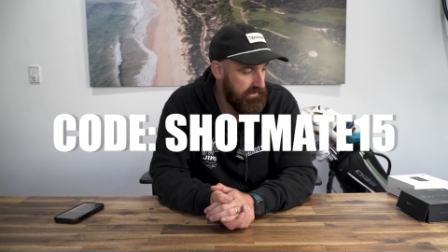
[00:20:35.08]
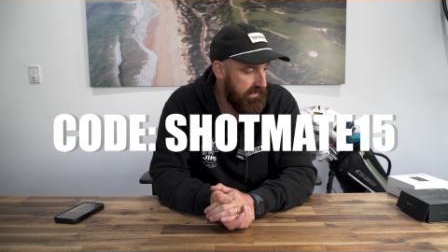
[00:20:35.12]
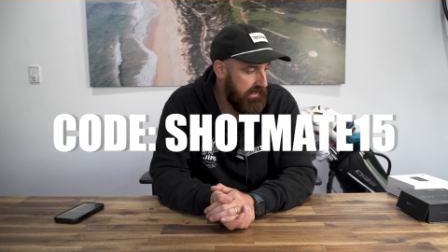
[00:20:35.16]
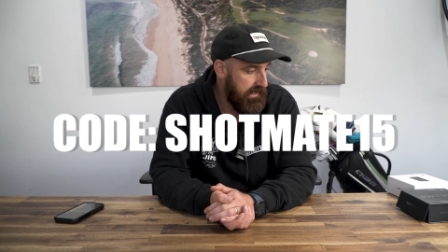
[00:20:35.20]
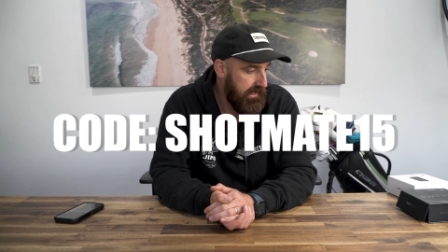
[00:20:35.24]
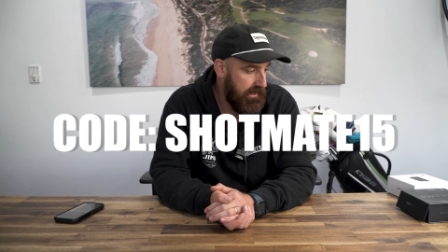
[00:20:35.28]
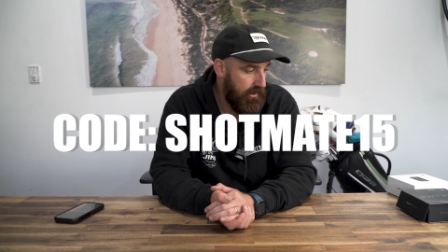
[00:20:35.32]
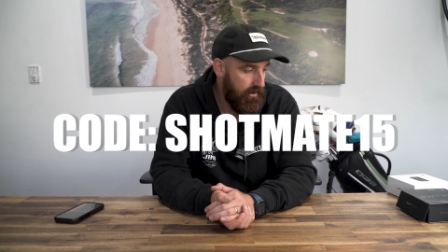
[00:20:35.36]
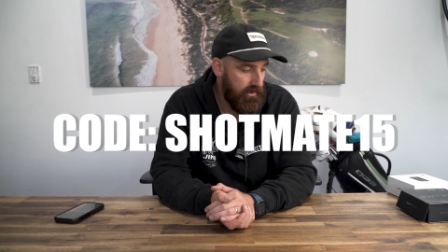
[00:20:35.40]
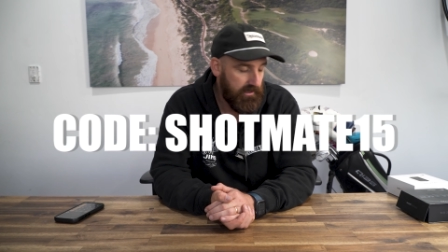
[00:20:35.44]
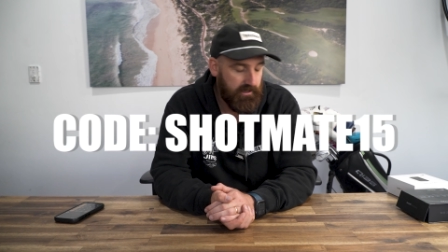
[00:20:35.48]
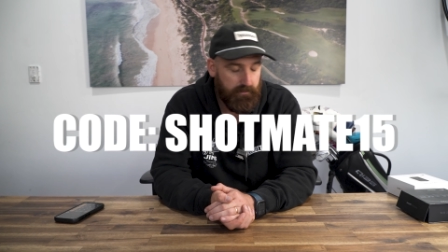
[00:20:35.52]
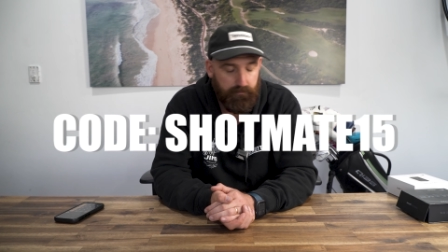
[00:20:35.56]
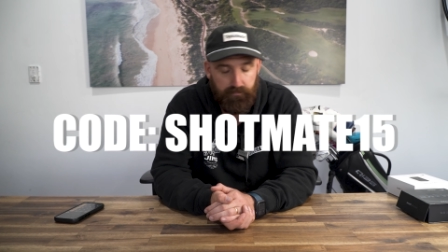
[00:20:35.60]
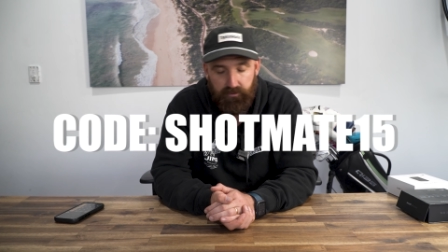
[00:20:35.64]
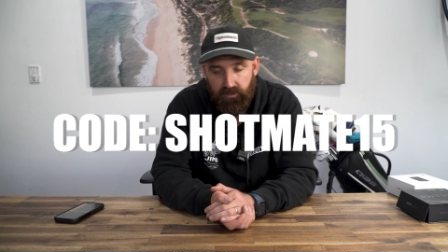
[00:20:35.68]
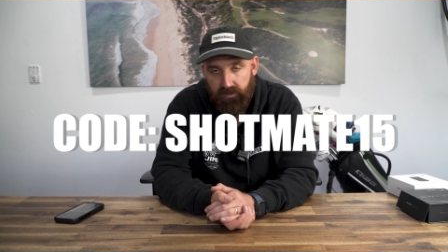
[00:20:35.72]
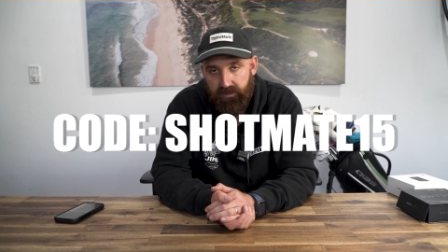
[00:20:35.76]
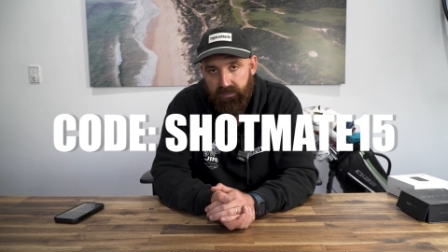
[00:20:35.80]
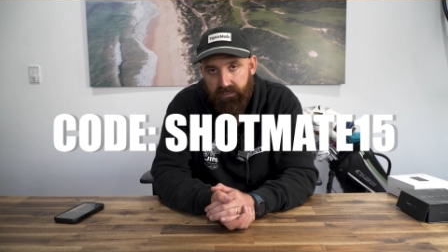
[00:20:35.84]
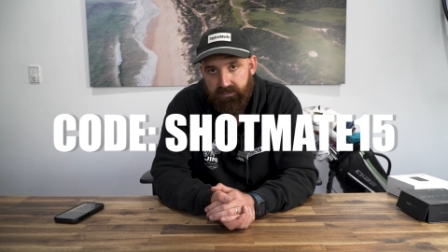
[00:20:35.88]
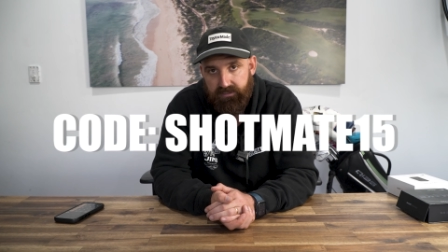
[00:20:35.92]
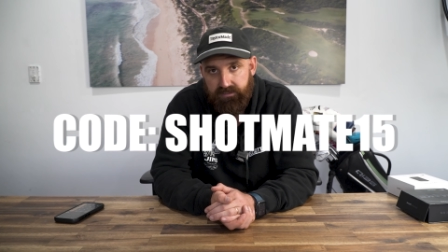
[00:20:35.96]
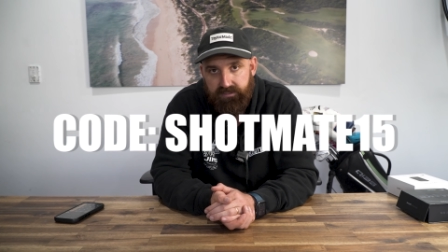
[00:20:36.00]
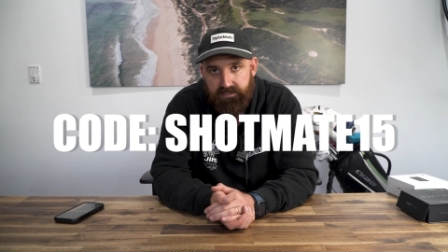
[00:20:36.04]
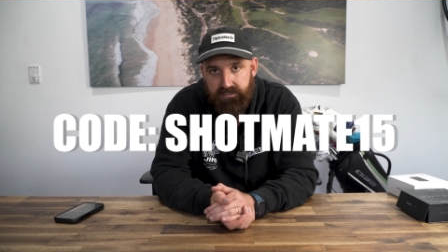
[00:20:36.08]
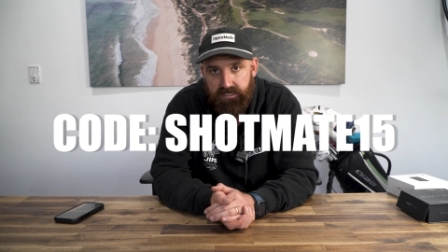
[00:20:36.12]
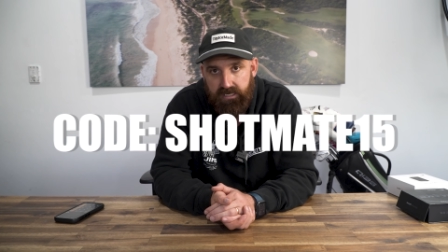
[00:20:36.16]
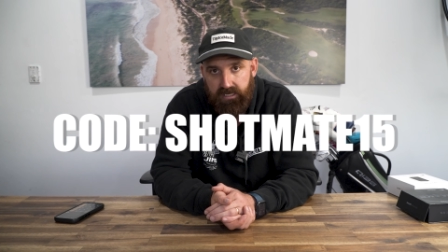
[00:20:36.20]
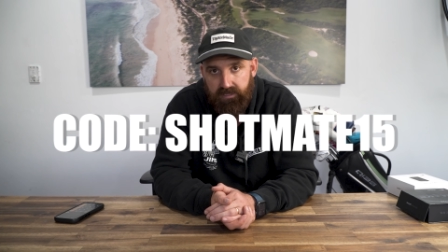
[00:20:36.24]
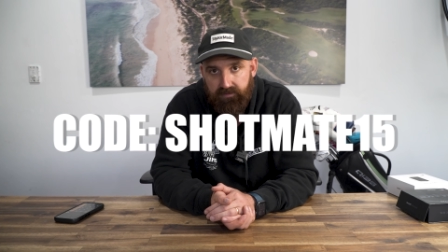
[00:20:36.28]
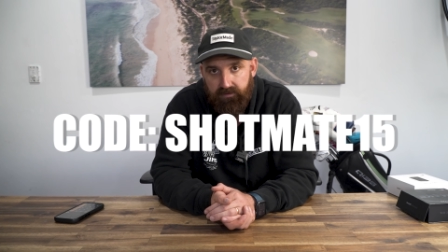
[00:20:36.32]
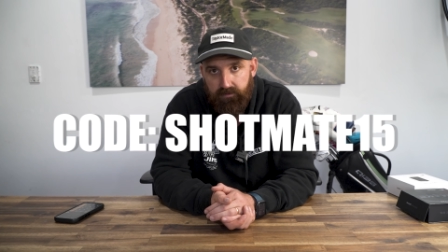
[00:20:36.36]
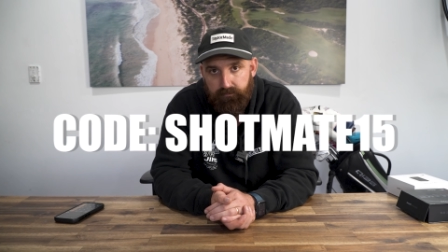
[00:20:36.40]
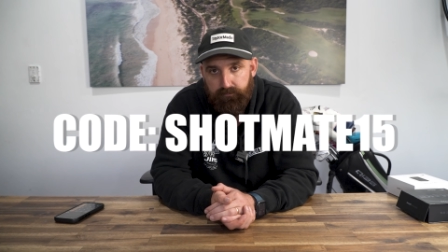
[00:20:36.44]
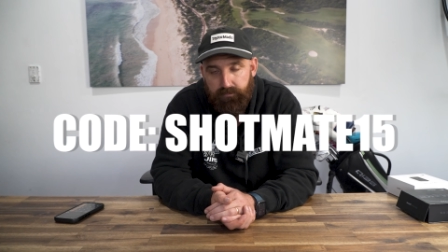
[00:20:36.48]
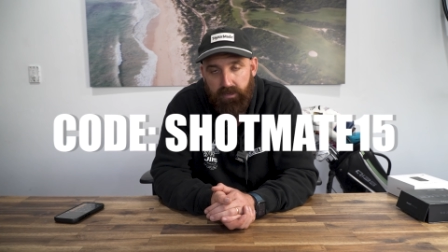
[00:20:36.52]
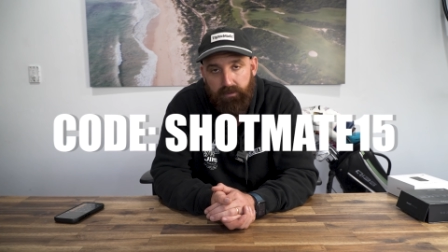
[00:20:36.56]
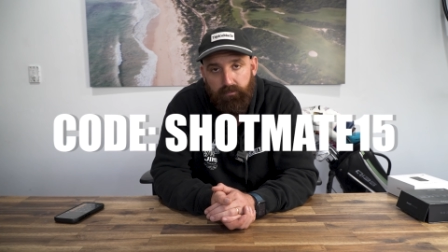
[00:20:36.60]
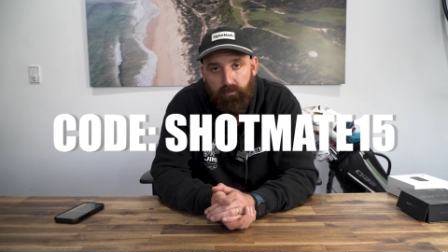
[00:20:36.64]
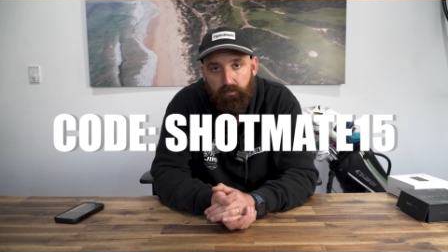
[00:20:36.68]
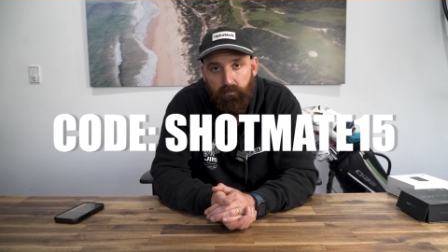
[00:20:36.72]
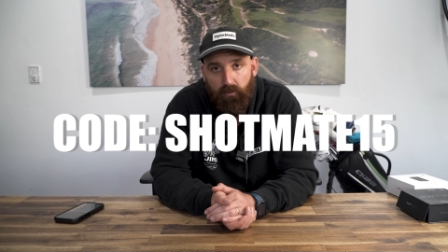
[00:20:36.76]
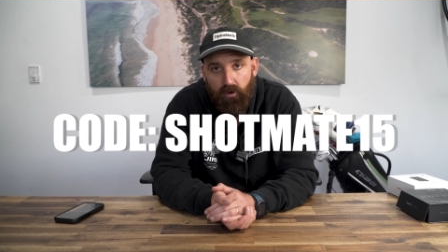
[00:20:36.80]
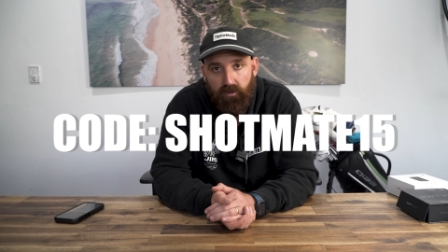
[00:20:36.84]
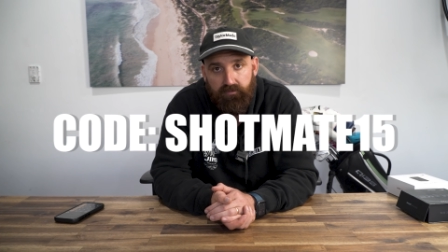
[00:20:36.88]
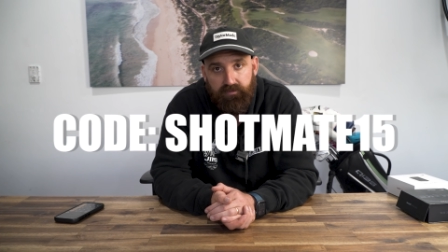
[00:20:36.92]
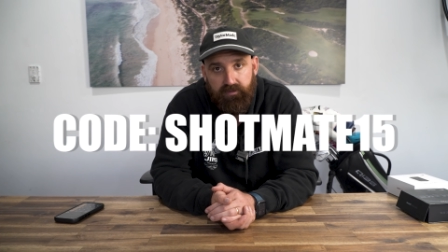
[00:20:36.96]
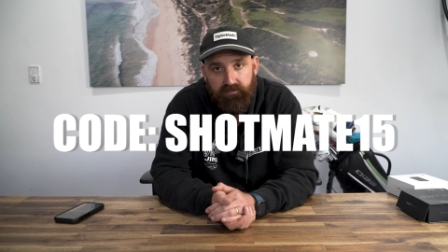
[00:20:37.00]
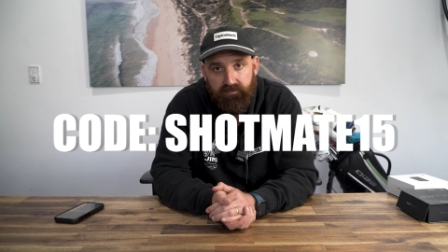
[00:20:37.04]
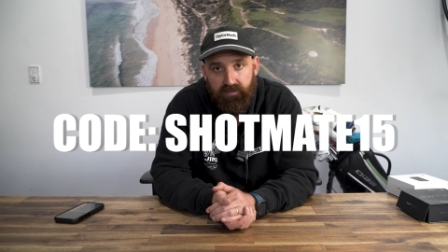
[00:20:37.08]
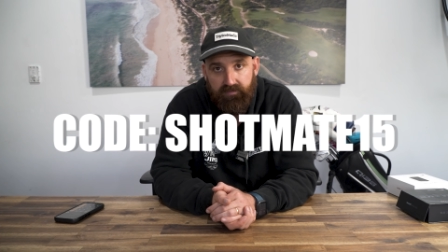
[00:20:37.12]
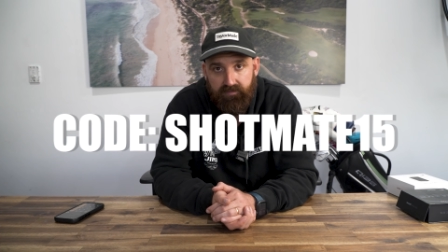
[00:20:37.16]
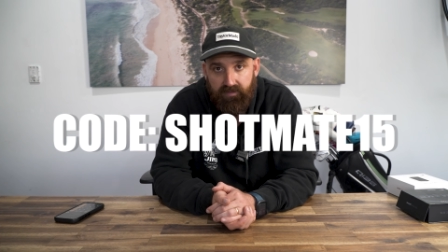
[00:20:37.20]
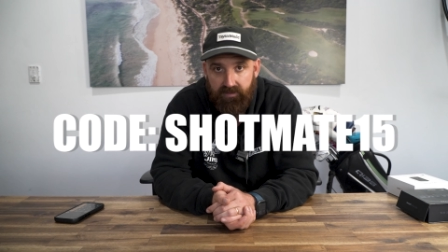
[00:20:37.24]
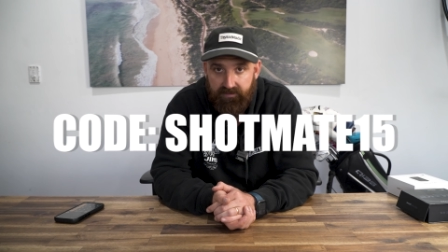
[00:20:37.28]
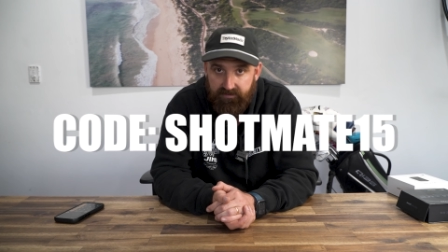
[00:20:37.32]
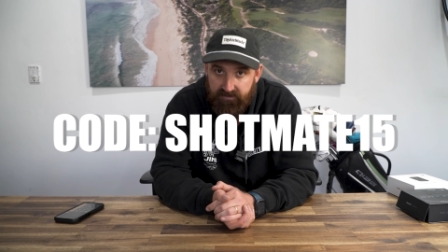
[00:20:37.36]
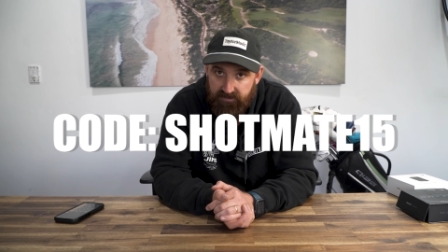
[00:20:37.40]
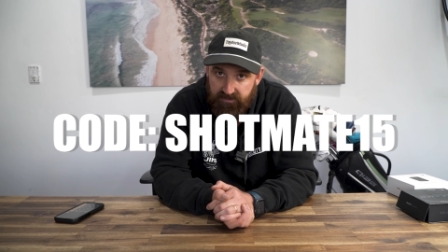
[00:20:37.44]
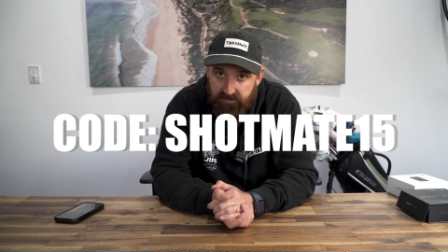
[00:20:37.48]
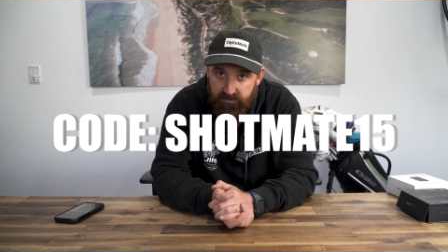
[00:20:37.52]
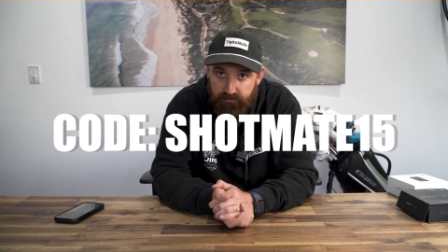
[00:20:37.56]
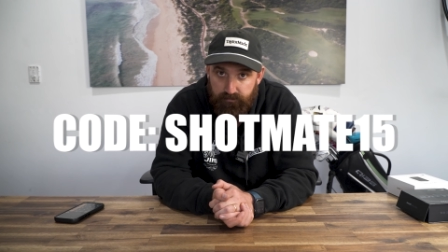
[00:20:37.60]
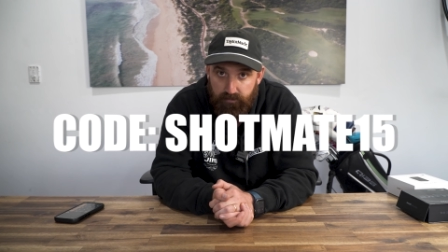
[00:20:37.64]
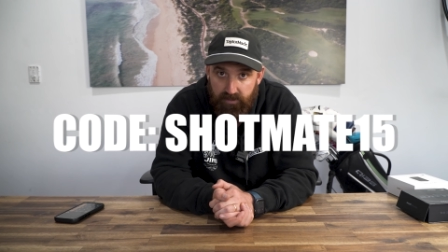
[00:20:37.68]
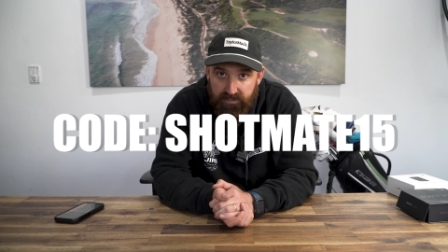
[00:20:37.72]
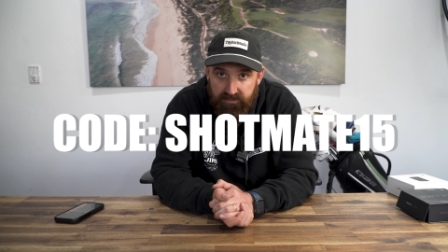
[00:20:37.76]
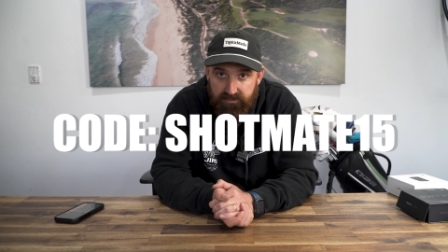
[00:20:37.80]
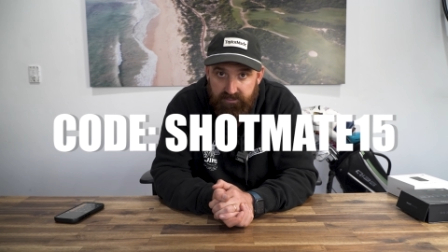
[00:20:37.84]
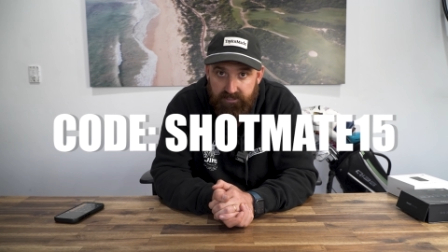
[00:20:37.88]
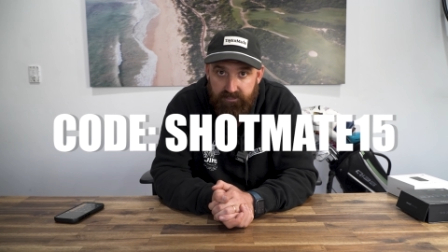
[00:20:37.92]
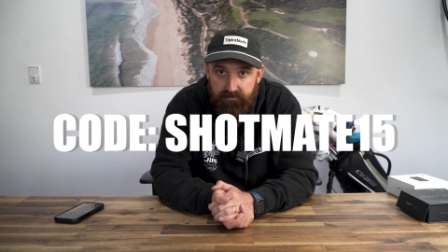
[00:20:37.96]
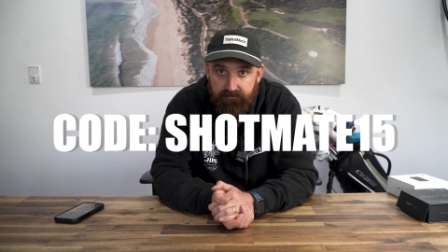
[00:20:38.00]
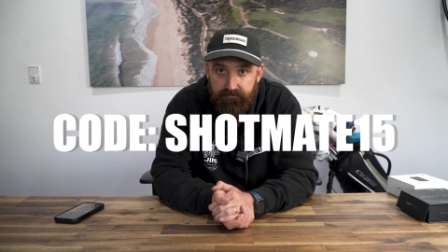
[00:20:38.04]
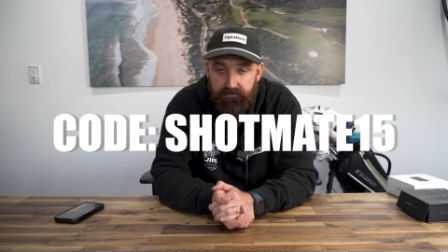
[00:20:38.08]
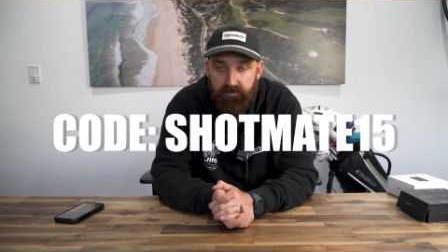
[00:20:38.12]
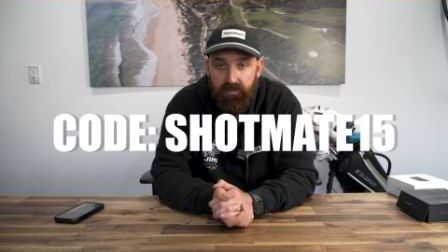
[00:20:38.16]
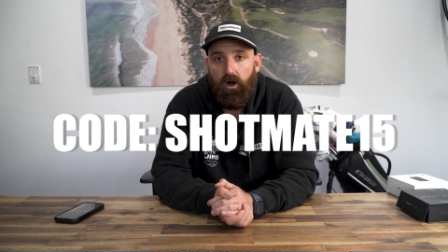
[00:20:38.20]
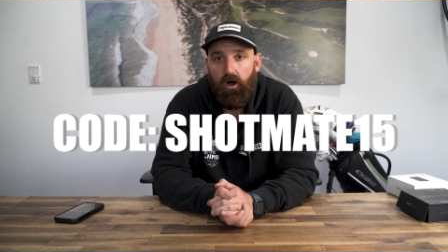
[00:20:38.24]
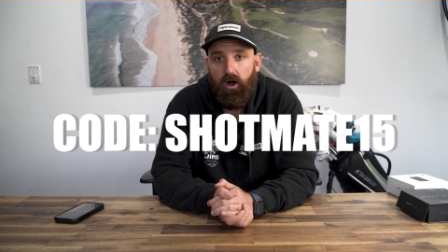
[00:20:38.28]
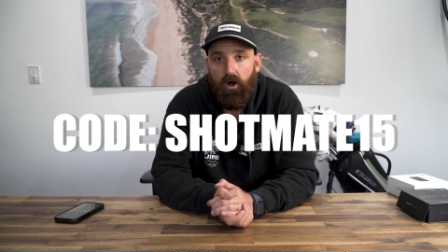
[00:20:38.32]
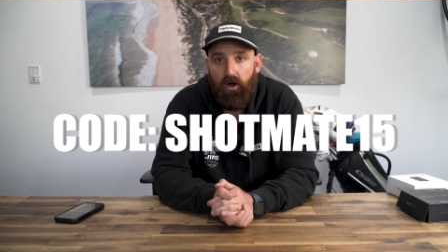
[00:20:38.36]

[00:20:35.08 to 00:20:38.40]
I completely understand that people might think that that's expensive.